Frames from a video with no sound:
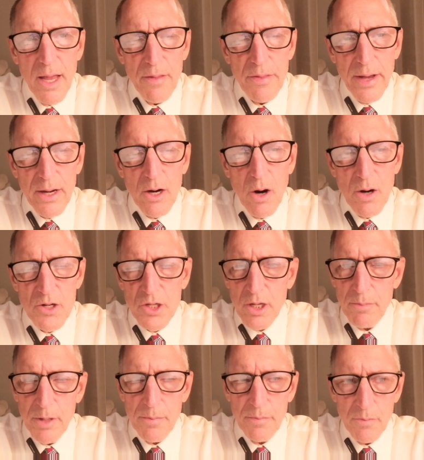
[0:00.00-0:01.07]
that car is
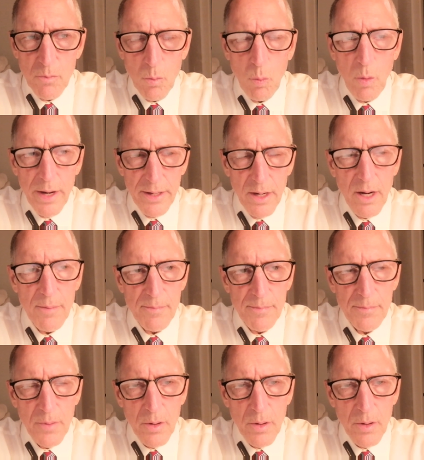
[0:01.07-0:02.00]
going to be way up.